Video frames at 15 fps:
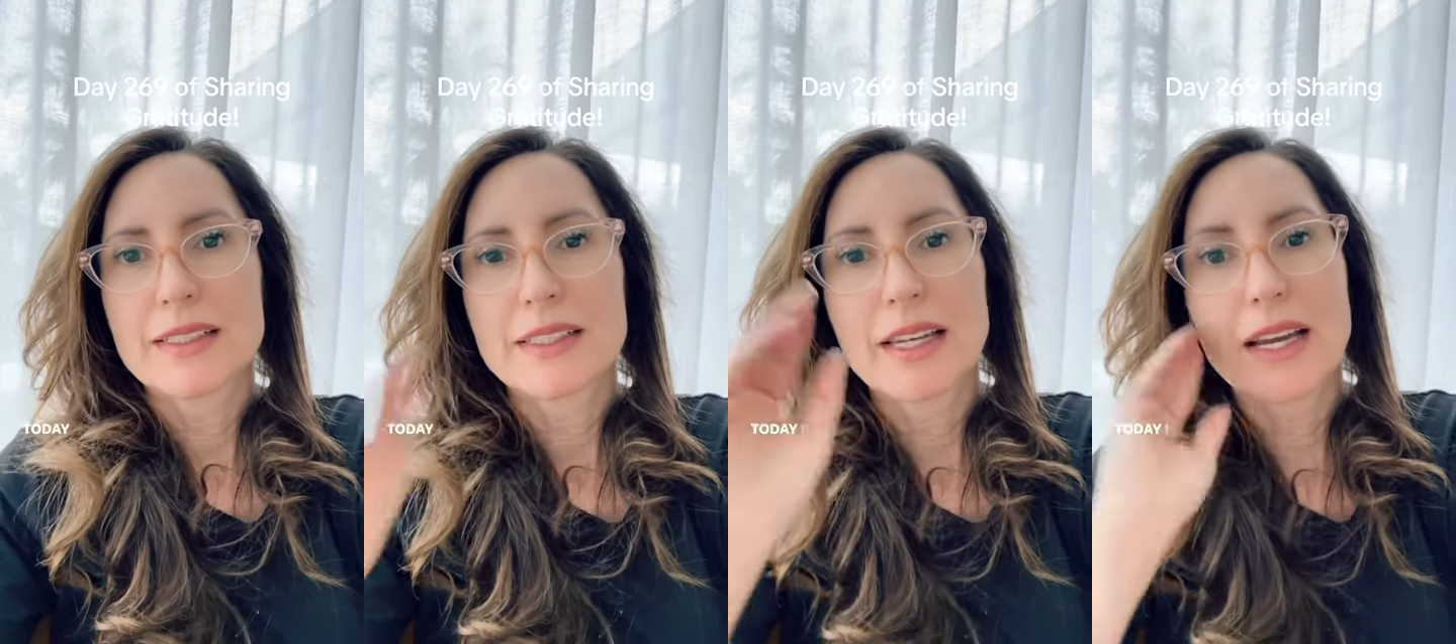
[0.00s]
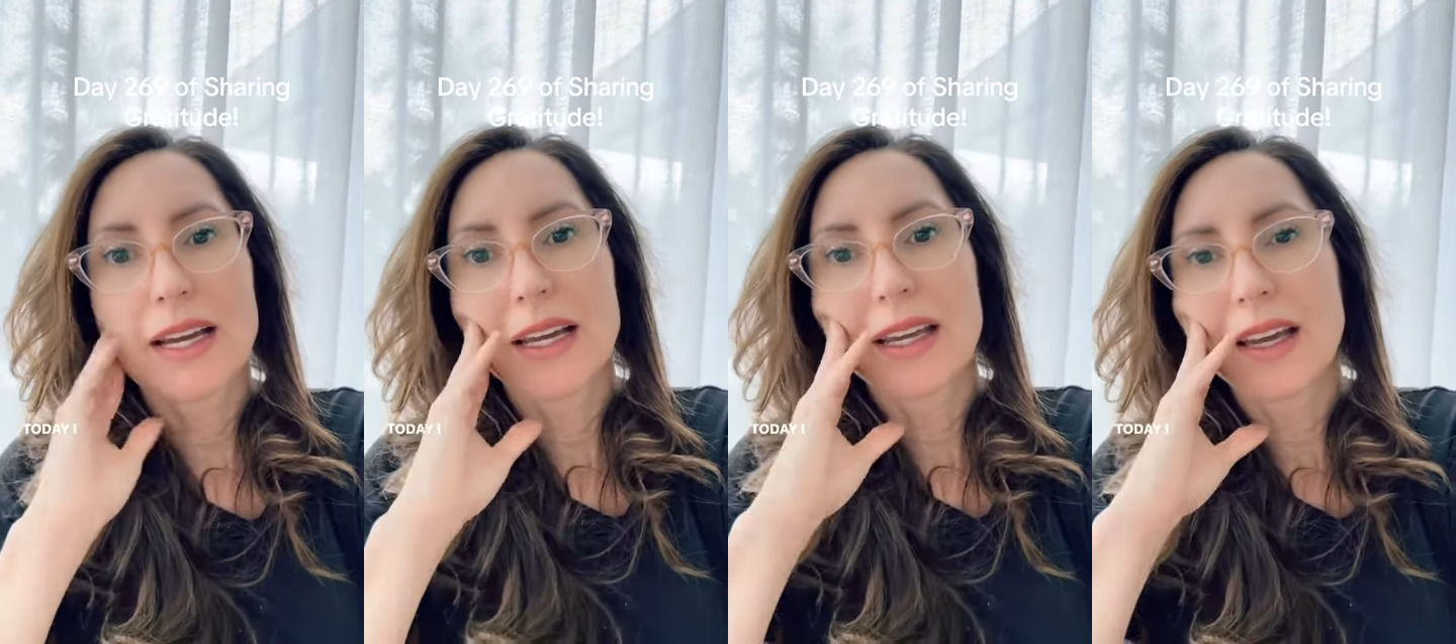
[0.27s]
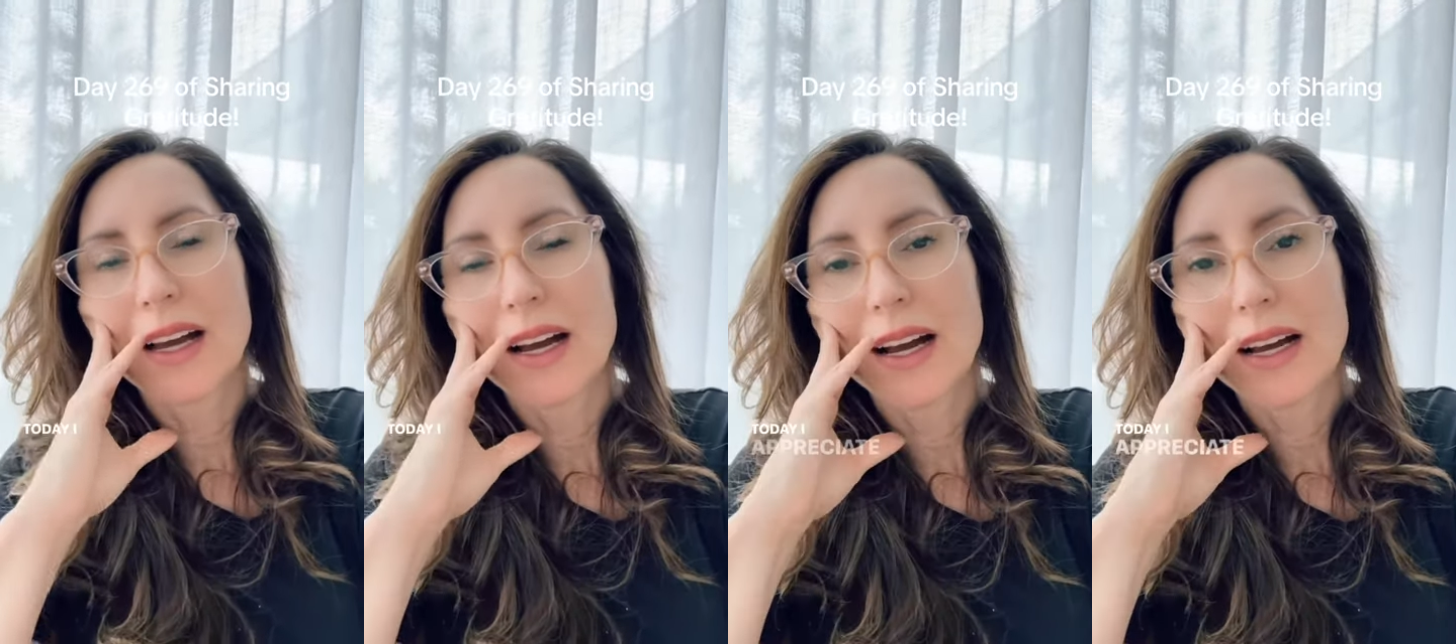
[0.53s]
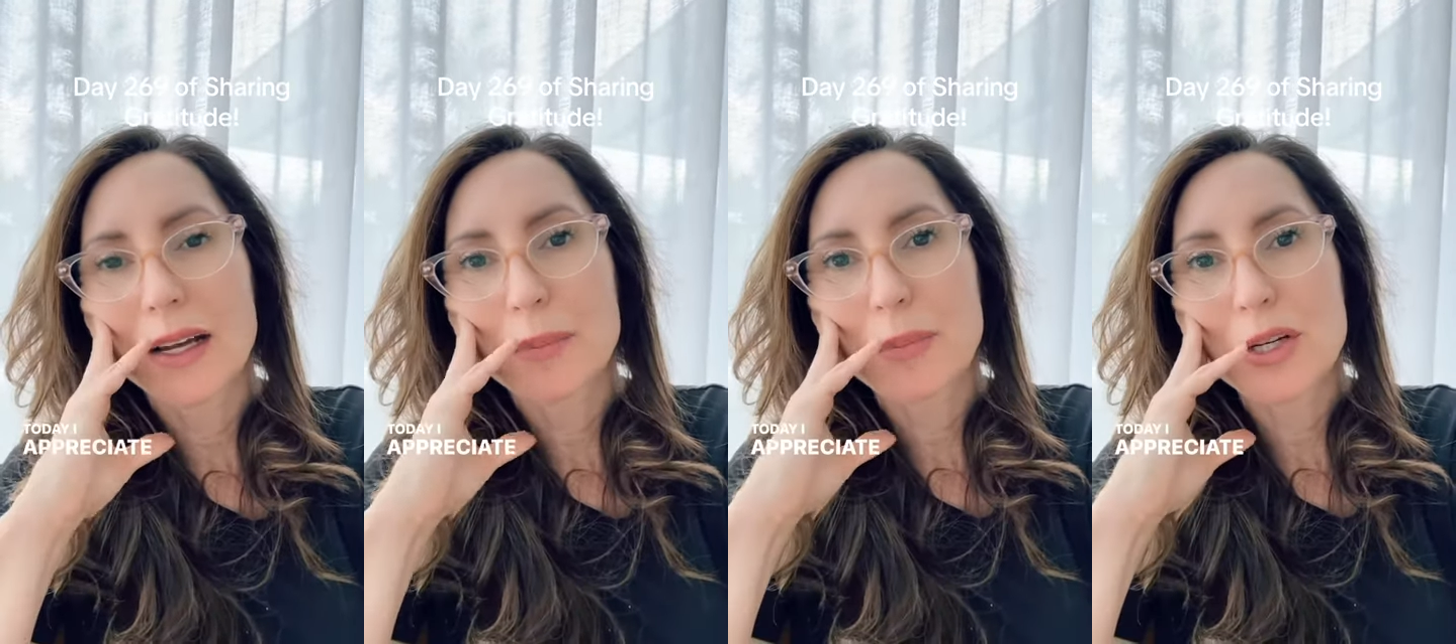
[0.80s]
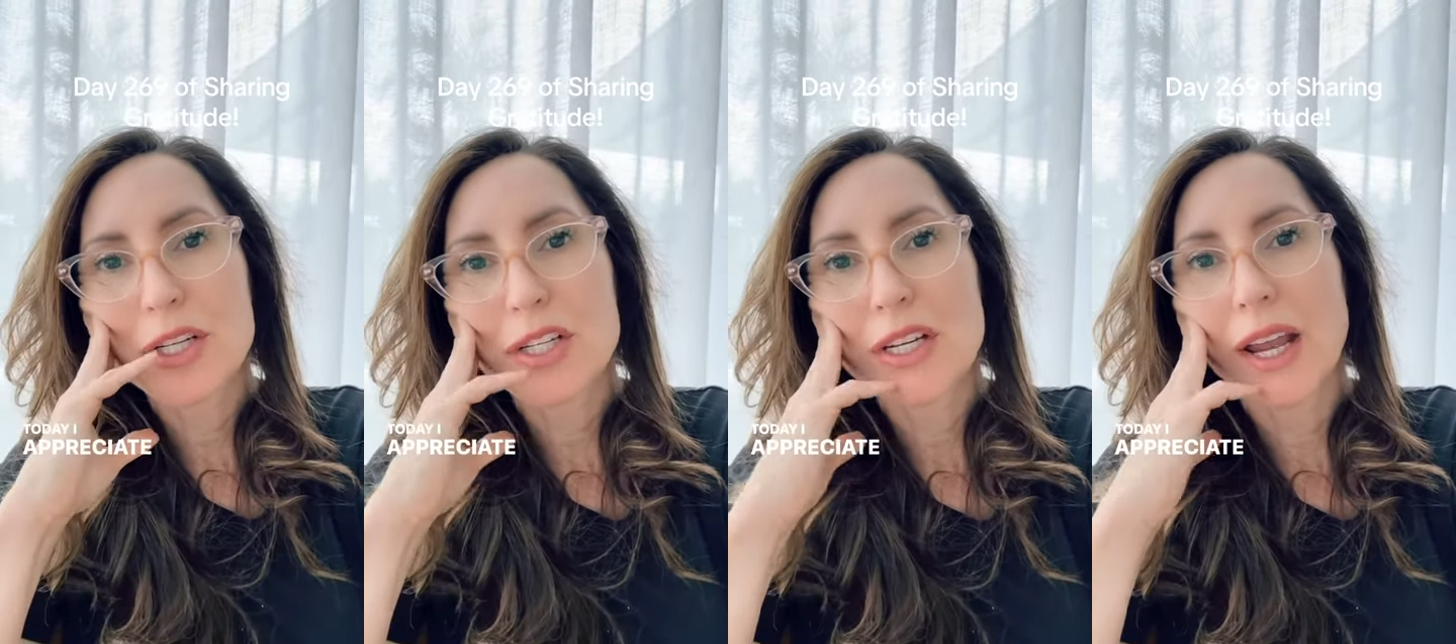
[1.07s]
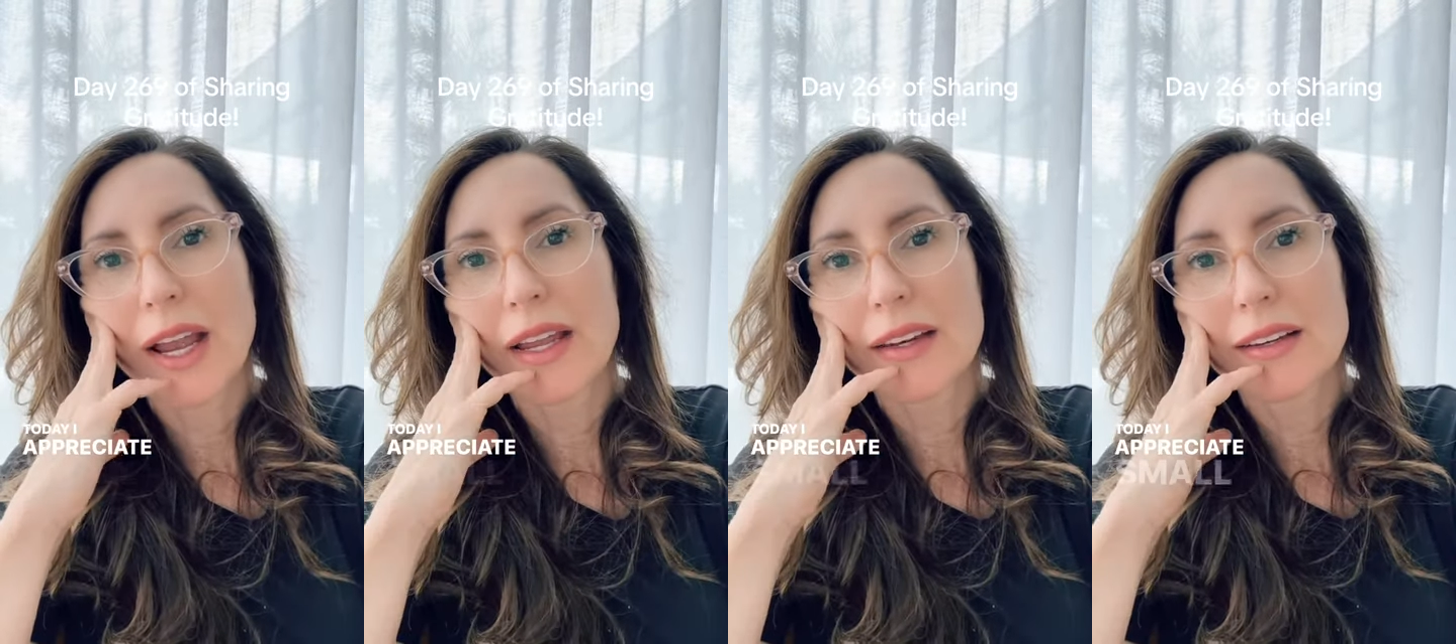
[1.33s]
Today, I
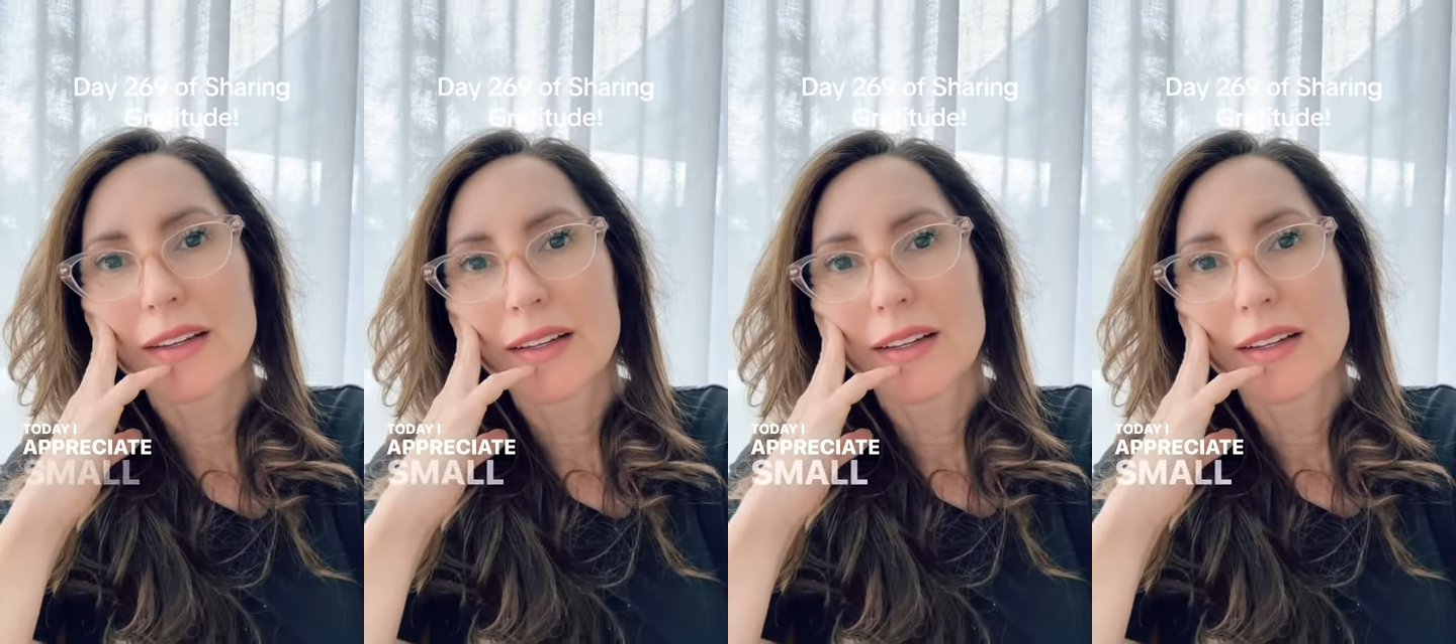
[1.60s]
appreciate